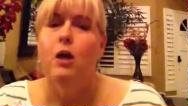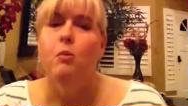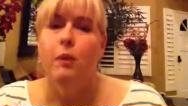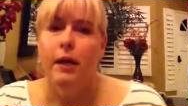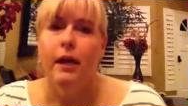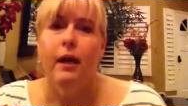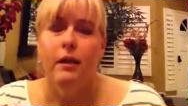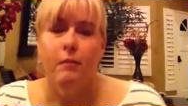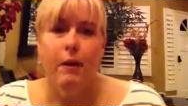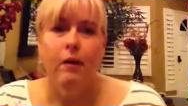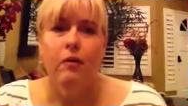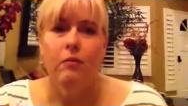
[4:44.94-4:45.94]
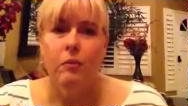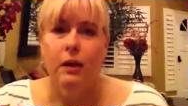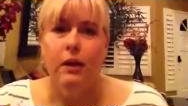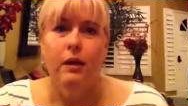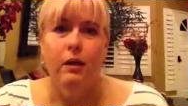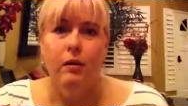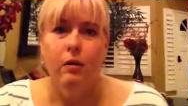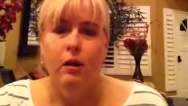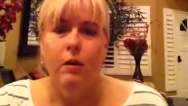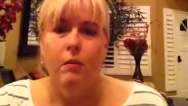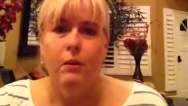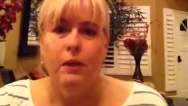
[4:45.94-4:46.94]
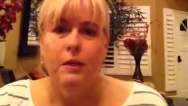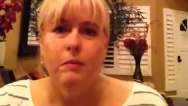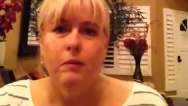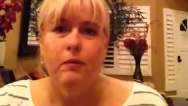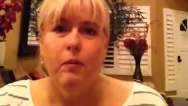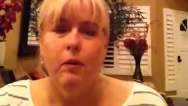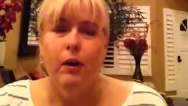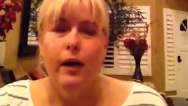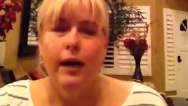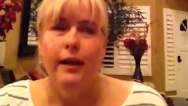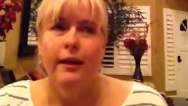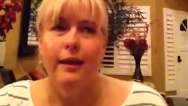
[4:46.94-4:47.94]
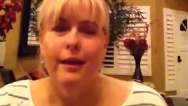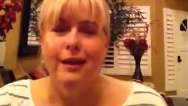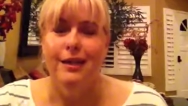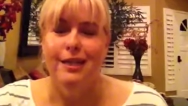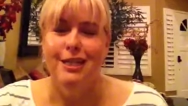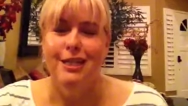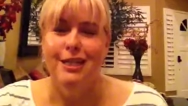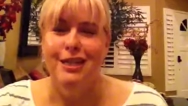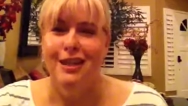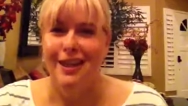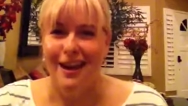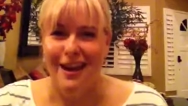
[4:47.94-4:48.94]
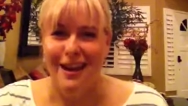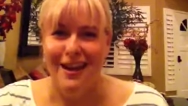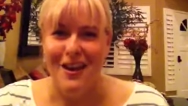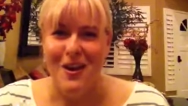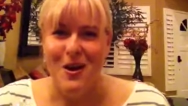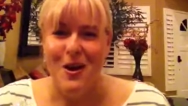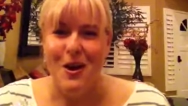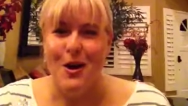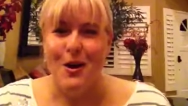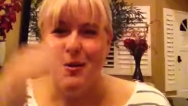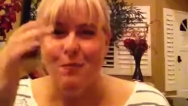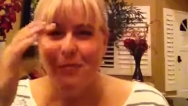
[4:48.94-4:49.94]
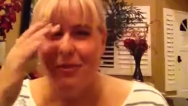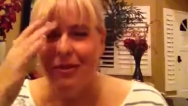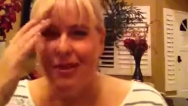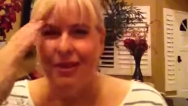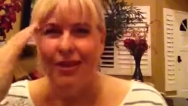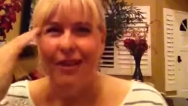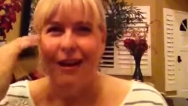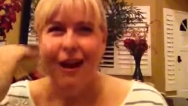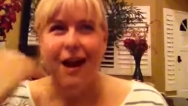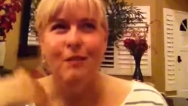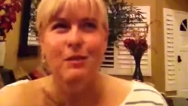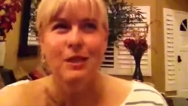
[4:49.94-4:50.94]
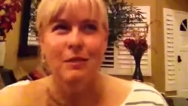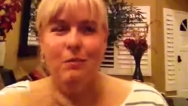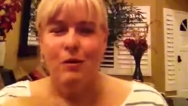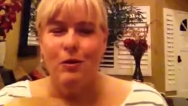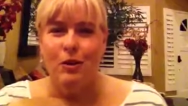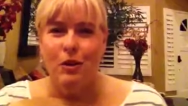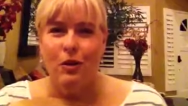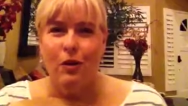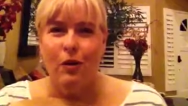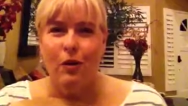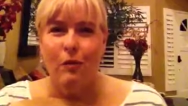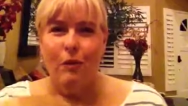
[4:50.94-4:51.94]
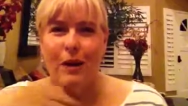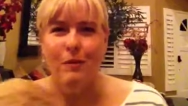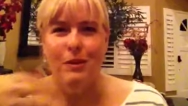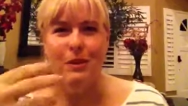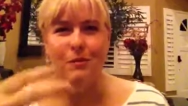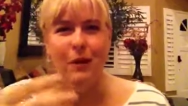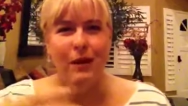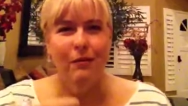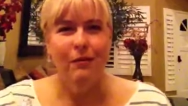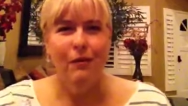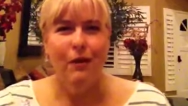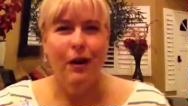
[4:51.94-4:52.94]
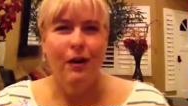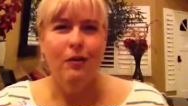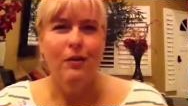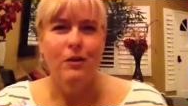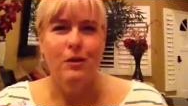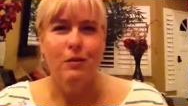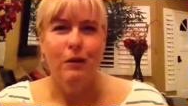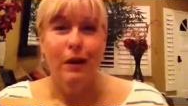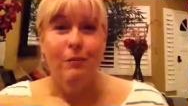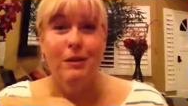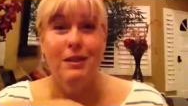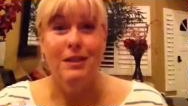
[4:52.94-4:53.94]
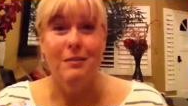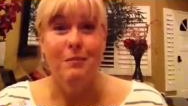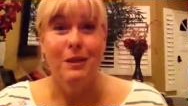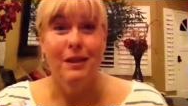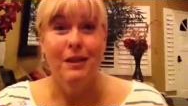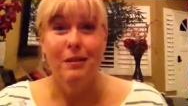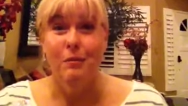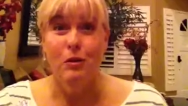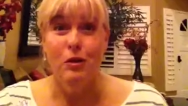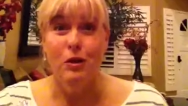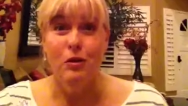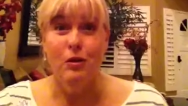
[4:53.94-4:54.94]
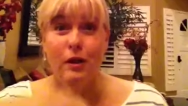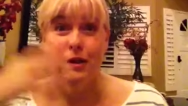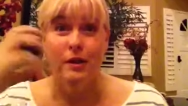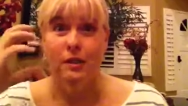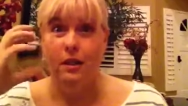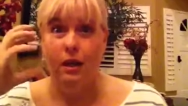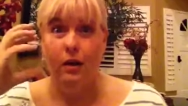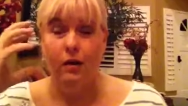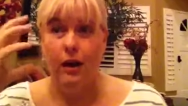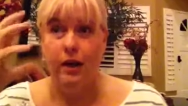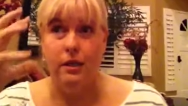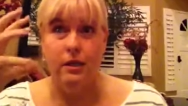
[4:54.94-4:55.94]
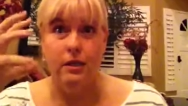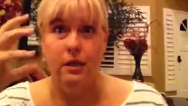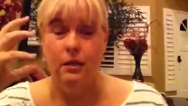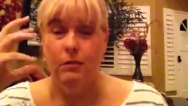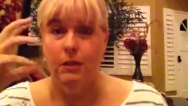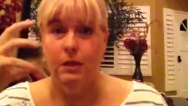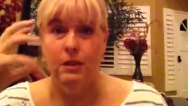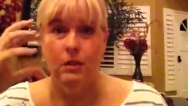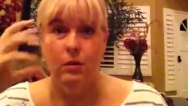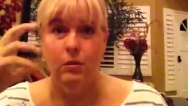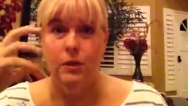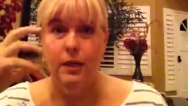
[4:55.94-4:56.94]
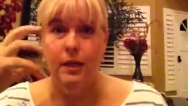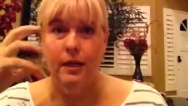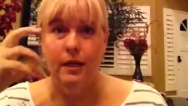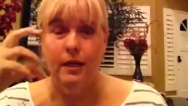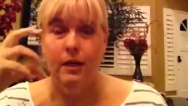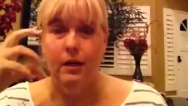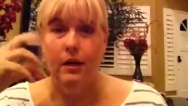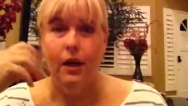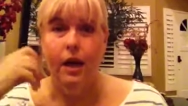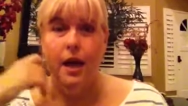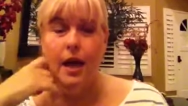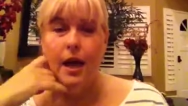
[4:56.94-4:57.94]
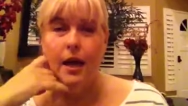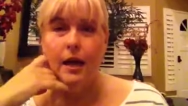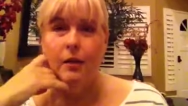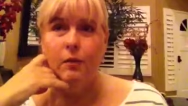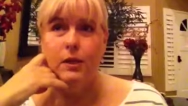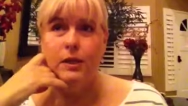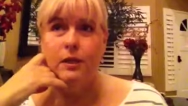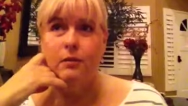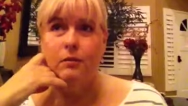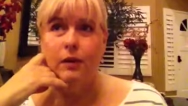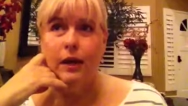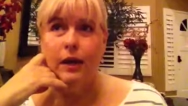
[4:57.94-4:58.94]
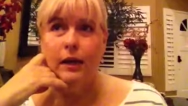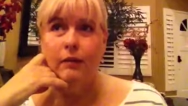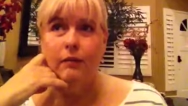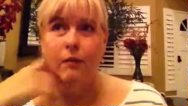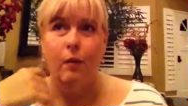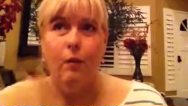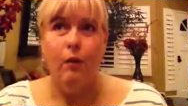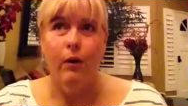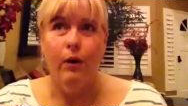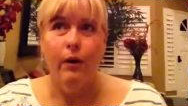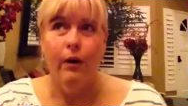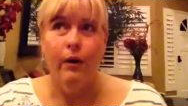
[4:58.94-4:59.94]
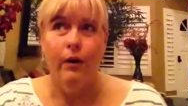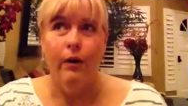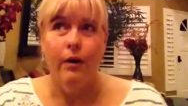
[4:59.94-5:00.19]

but it got the better of me, you know, the couple days before. And then in addition to that, um, I was emotional, but I wasn't ready for others around me to be emotional. I just thought, okay, I just need to be zoned in here and I wasn't ready for,